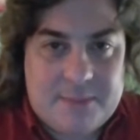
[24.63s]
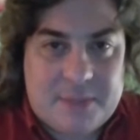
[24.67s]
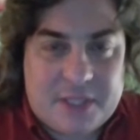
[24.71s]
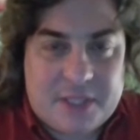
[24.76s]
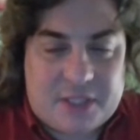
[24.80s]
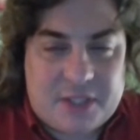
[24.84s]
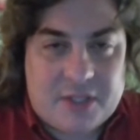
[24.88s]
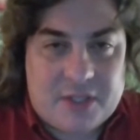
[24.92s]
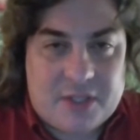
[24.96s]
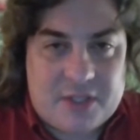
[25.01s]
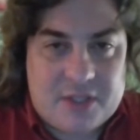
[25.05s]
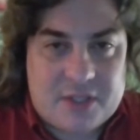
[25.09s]

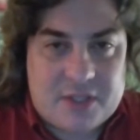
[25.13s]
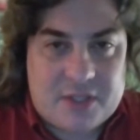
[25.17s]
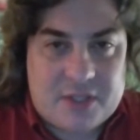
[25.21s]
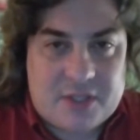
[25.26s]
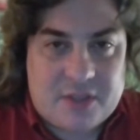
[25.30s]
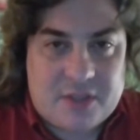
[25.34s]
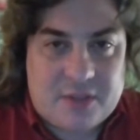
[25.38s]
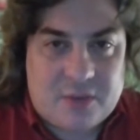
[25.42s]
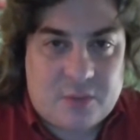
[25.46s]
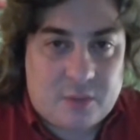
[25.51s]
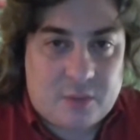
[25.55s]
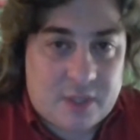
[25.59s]

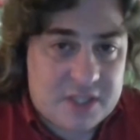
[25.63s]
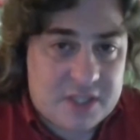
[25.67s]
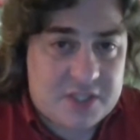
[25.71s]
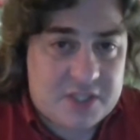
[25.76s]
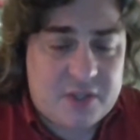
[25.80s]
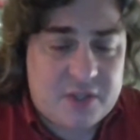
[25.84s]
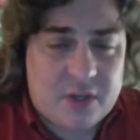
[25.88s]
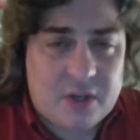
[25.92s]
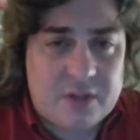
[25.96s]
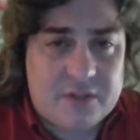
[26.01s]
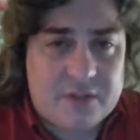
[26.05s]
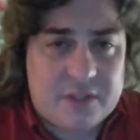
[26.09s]
Because when I
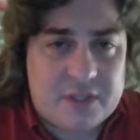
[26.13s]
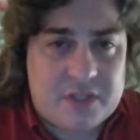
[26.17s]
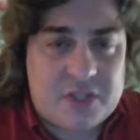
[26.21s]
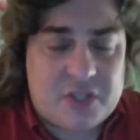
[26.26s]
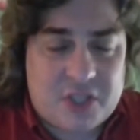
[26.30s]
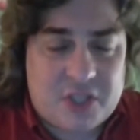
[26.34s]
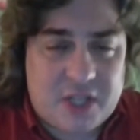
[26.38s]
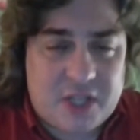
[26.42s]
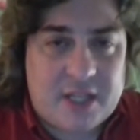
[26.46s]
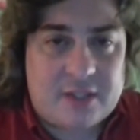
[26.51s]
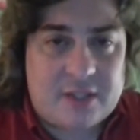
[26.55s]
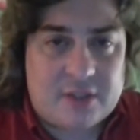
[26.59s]
started this
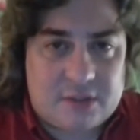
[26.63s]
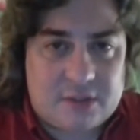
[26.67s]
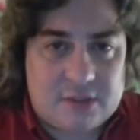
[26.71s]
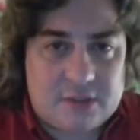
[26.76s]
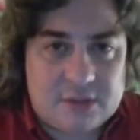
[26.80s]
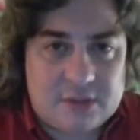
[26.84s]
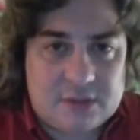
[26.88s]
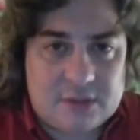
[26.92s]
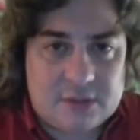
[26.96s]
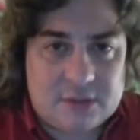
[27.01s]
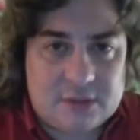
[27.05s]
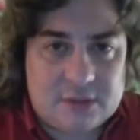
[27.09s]
channel,